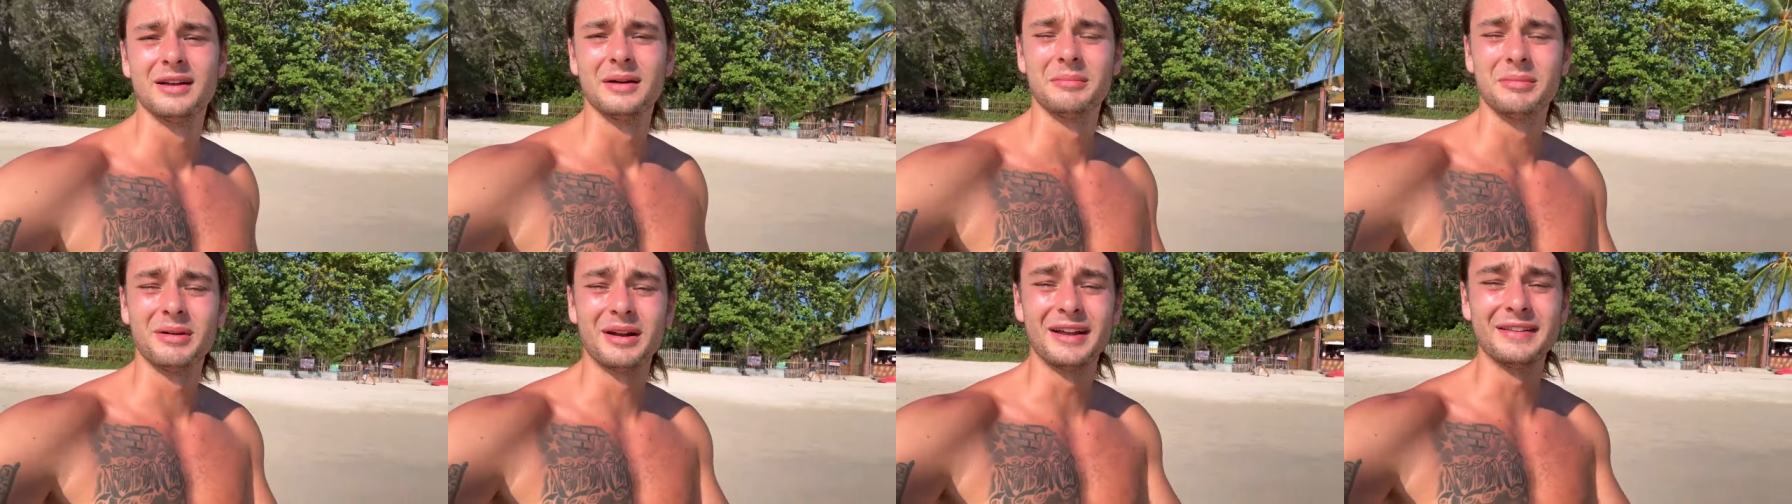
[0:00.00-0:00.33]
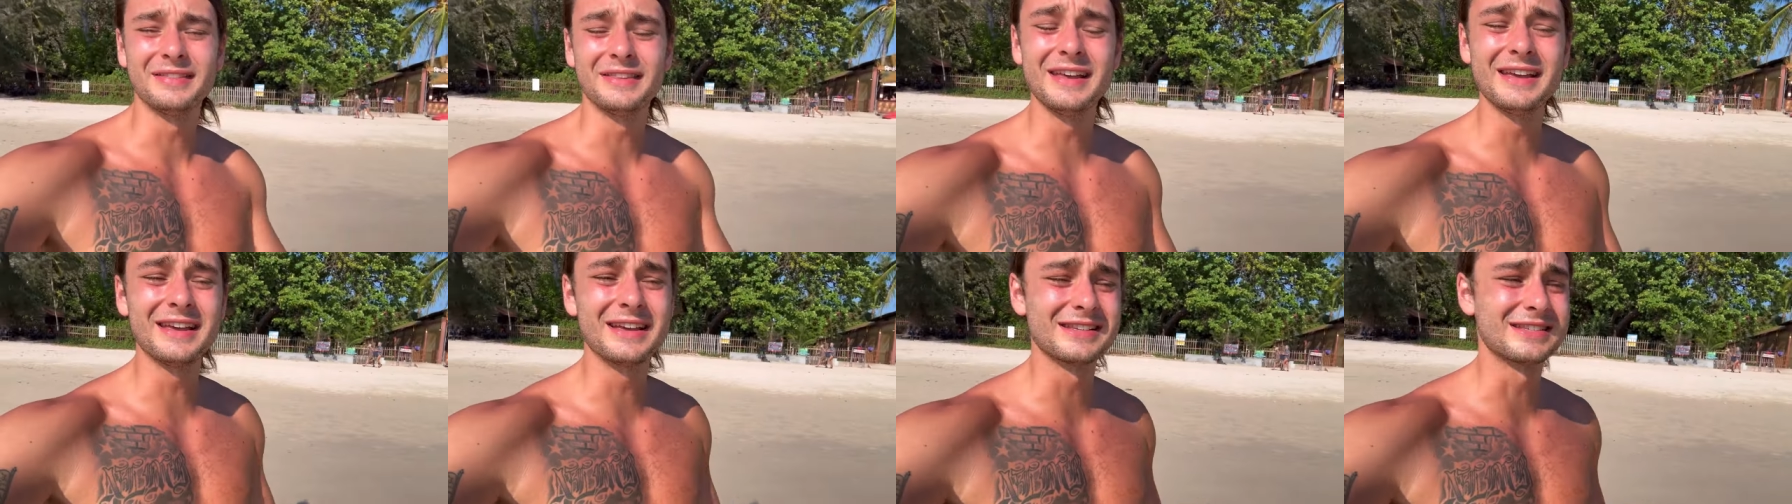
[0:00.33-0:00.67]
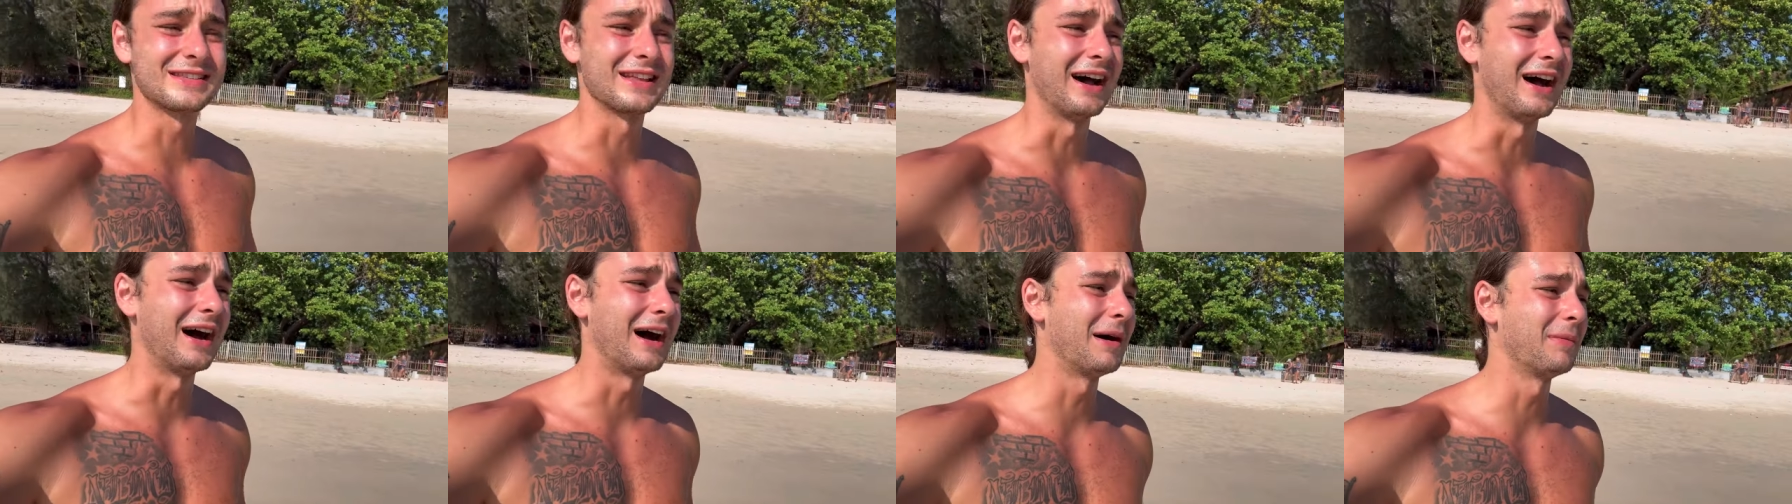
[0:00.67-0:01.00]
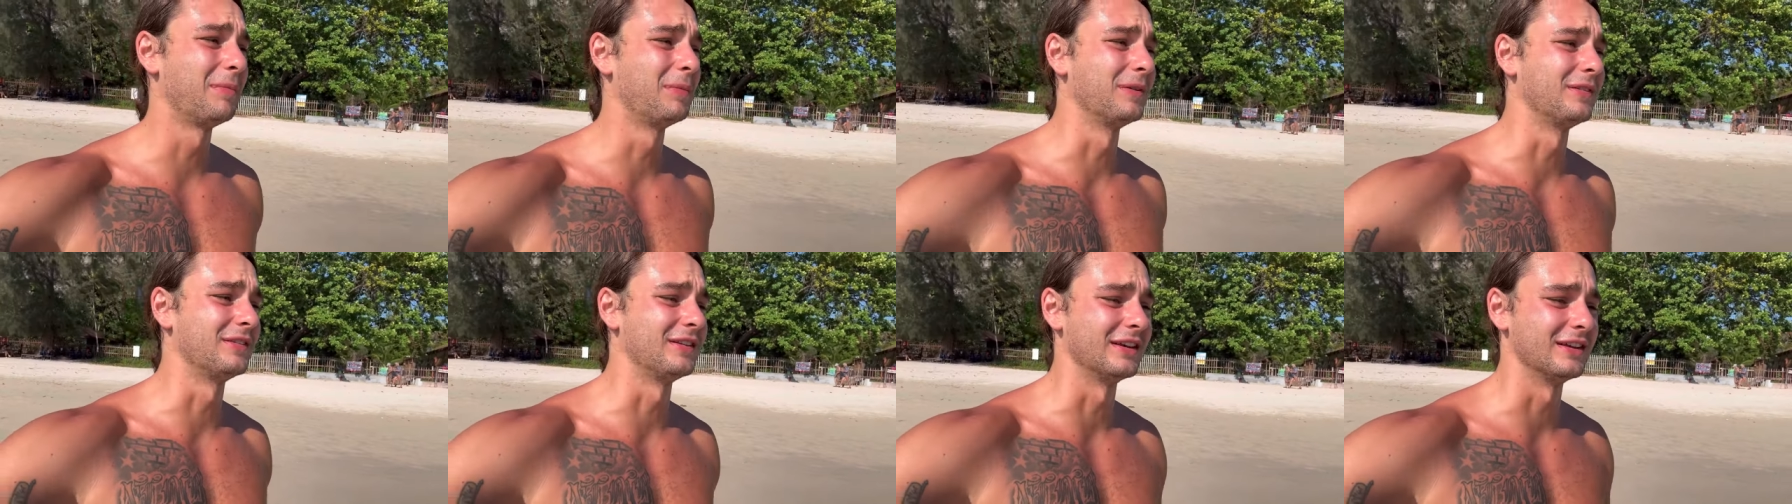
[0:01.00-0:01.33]
But I think it's the
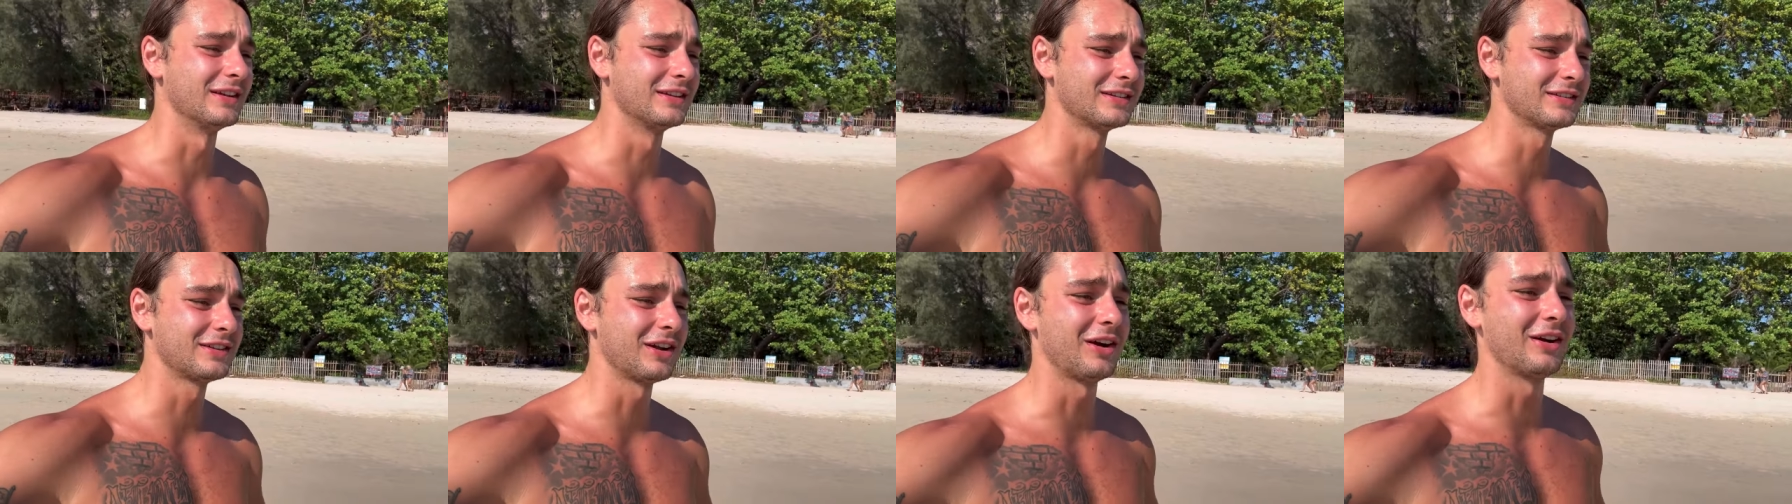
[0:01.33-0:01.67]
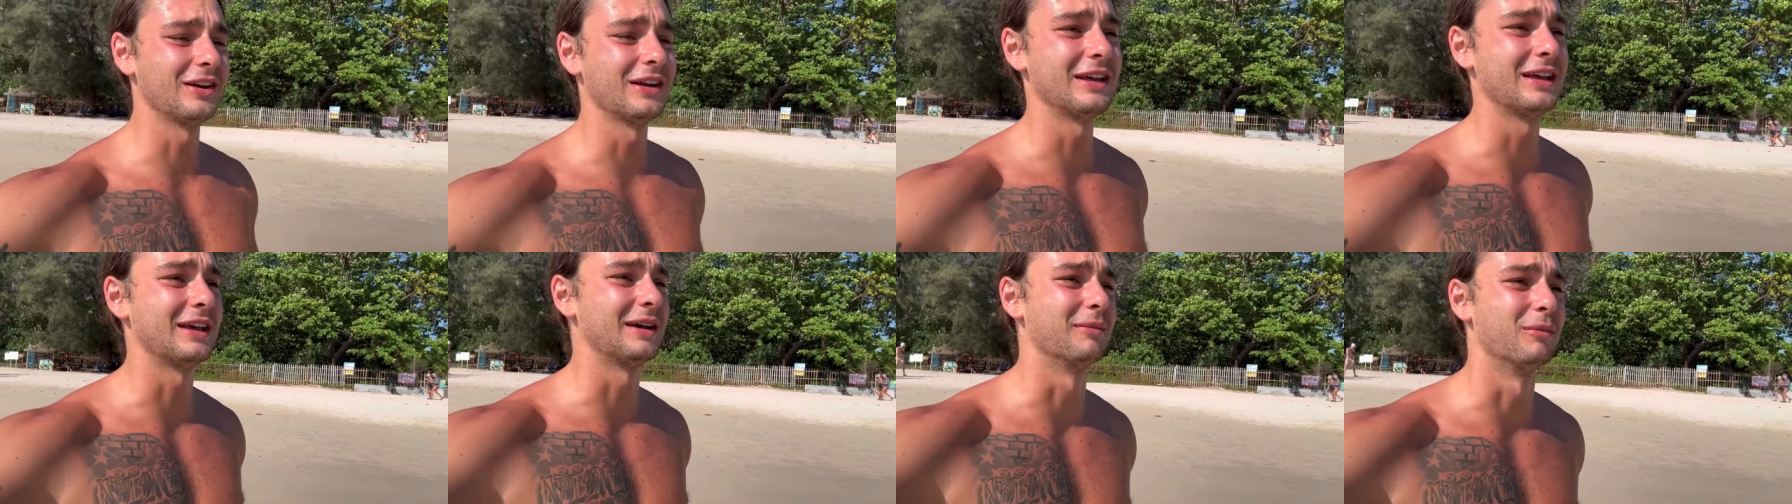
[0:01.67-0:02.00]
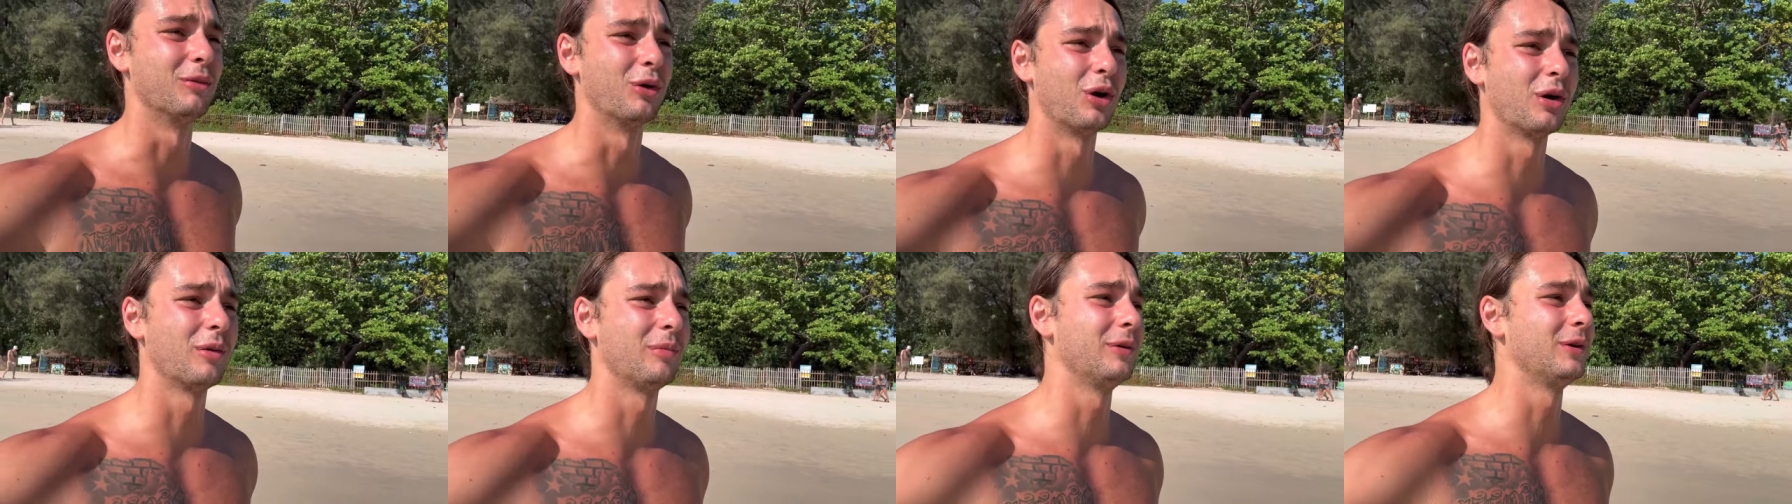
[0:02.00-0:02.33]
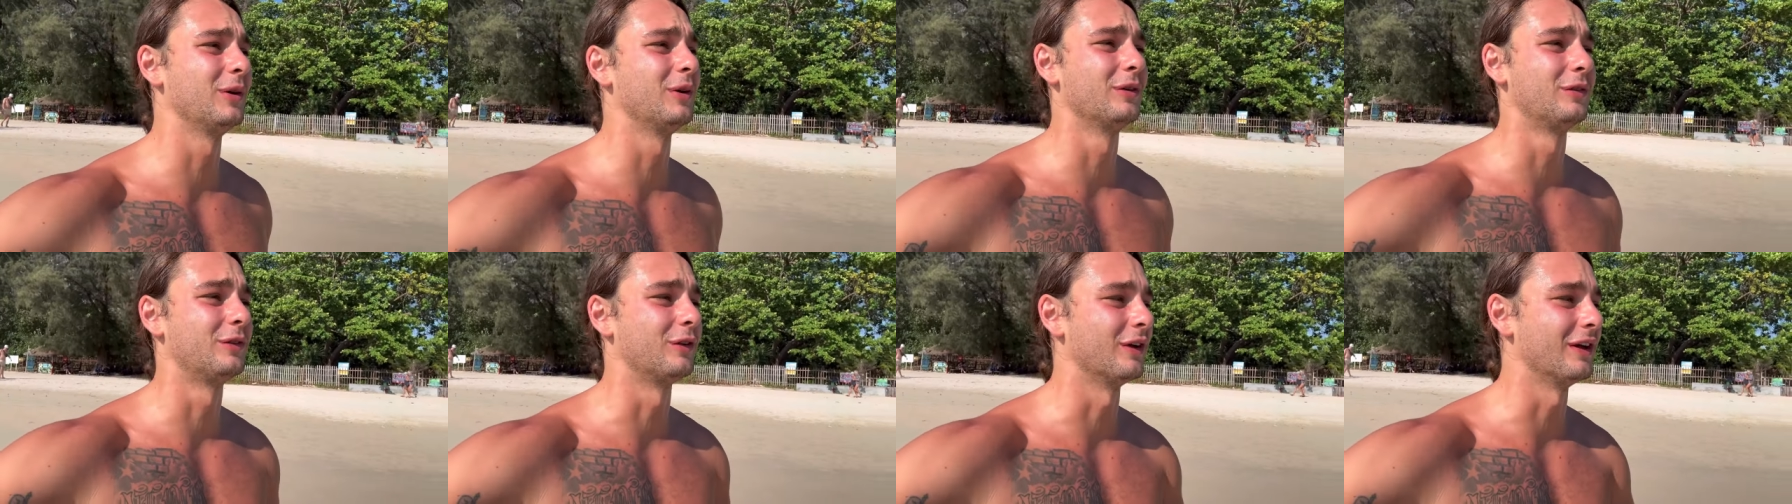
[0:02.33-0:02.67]
opposite. It's starting to get more
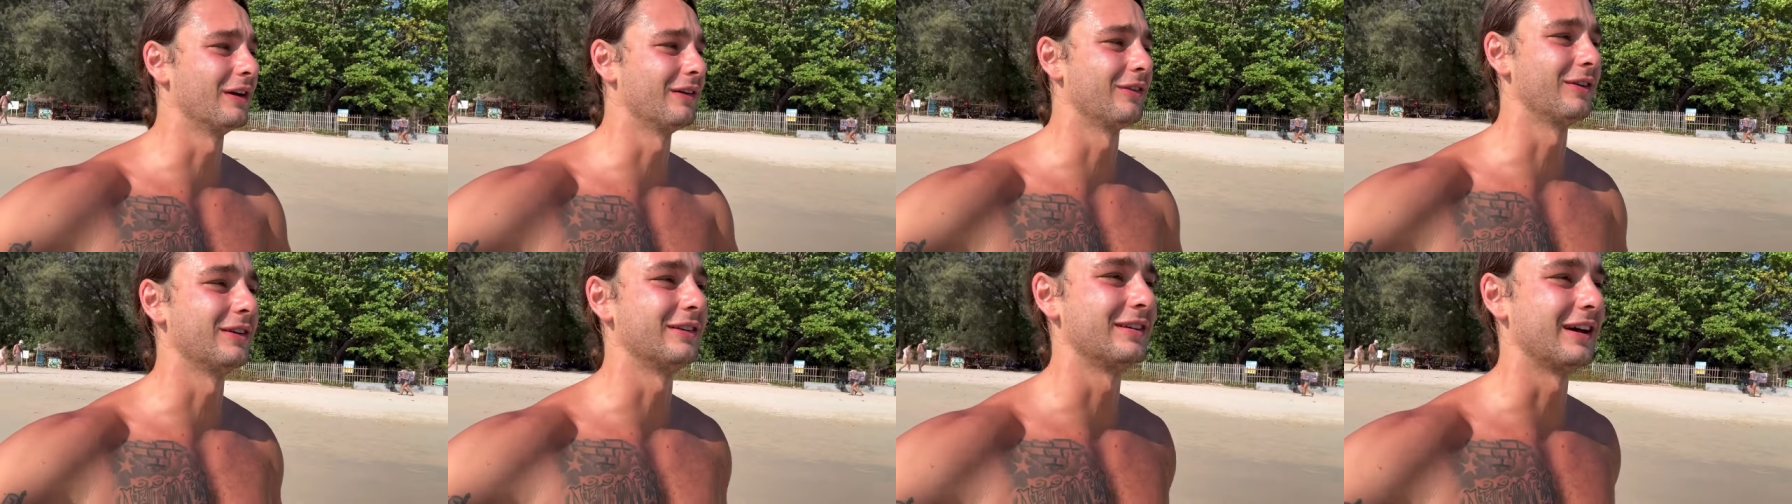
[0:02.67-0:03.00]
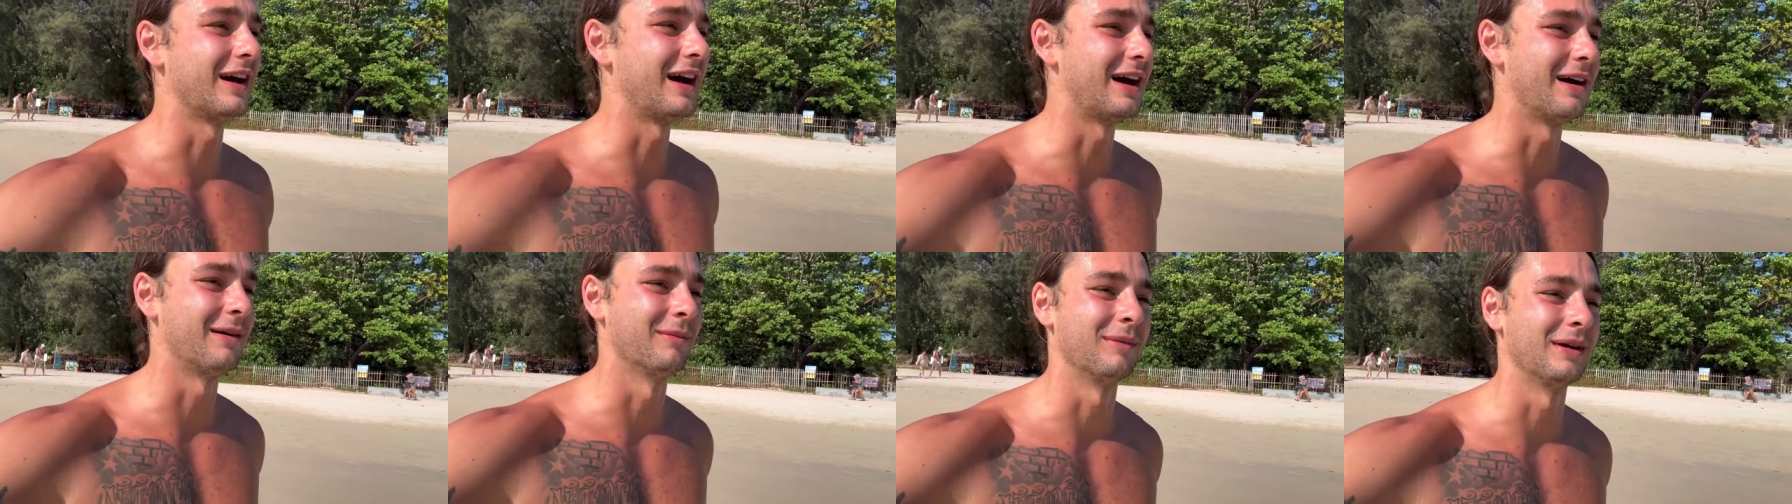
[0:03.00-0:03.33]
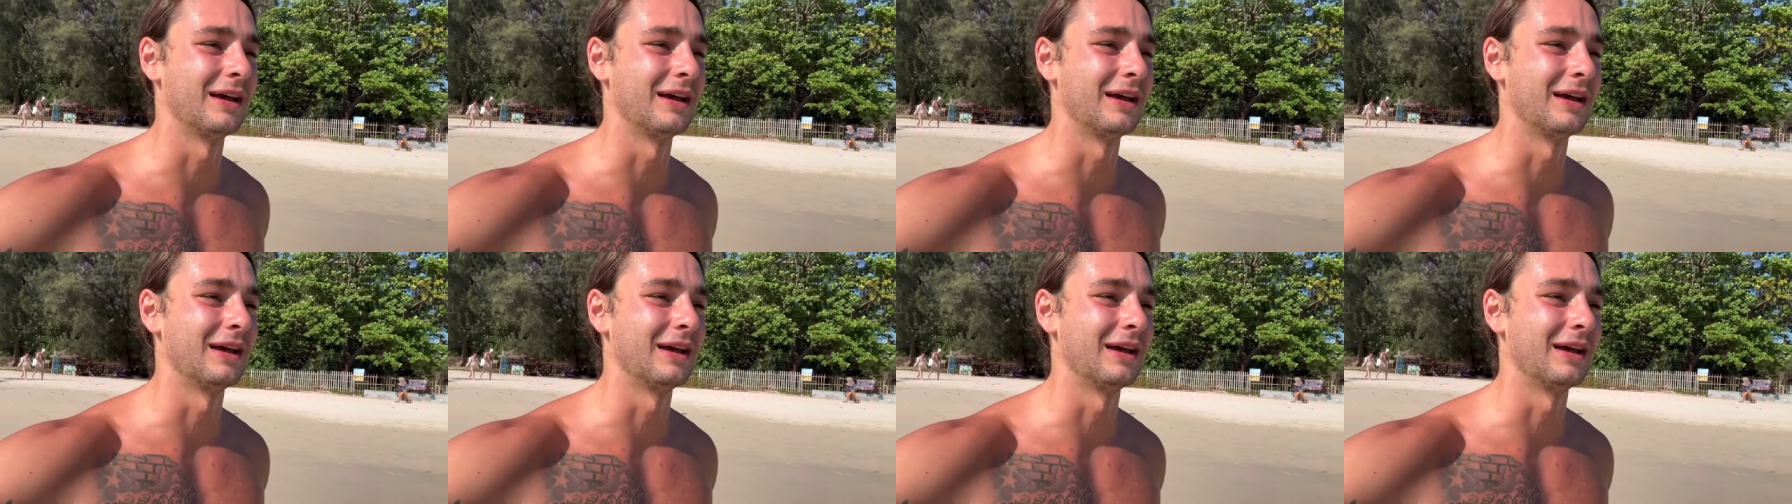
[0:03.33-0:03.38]
beautiful every time,